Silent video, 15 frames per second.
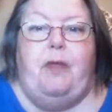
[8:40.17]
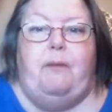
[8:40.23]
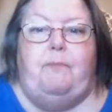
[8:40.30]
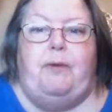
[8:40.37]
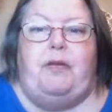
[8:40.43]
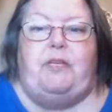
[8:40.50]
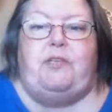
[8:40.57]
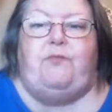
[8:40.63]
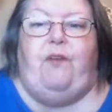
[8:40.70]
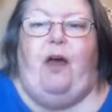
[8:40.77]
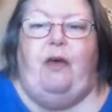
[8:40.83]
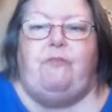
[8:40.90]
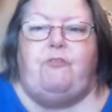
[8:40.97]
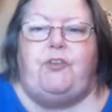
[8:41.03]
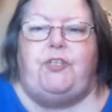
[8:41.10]
But his
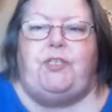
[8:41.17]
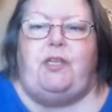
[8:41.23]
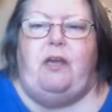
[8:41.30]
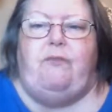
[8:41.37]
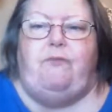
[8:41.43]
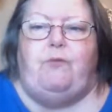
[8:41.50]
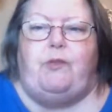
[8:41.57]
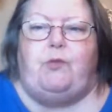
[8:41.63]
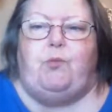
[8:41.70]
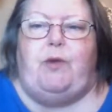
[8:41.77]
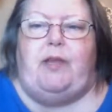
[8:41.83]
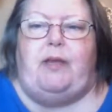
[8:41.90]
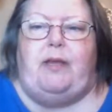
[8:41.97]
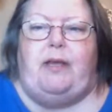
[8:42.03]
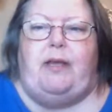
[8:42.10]
father's stuff was
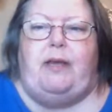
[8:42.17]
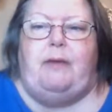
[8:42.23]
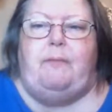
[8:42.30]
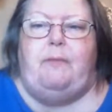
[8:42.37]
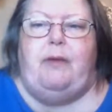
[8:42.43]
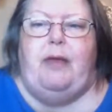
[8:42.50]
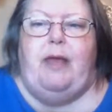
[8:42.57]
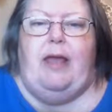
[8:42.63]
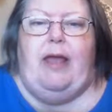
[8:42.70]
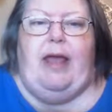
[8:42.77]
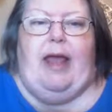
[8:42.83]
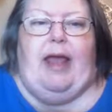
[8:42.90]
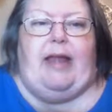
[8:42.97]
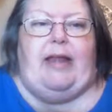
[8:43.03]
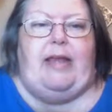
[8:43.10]
in him,
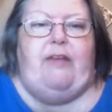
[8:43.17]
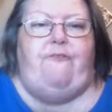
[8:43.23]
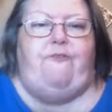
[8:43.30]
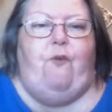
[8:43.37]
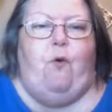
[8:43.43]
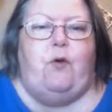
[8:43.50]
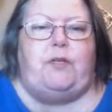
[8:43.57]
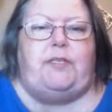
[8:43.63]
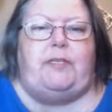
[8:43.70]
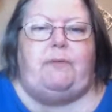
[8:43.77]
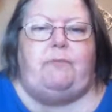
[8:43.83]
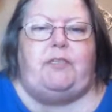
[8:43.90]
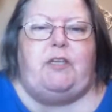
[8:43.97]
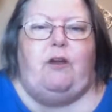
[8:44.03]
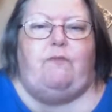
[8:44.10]
and he forced
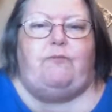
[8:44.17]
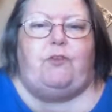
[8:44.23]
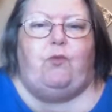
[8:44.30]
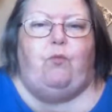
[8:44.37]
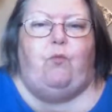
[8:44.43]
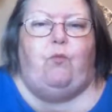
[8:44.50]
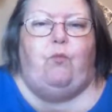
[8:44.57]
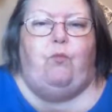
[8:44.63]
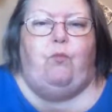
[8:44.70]
himself to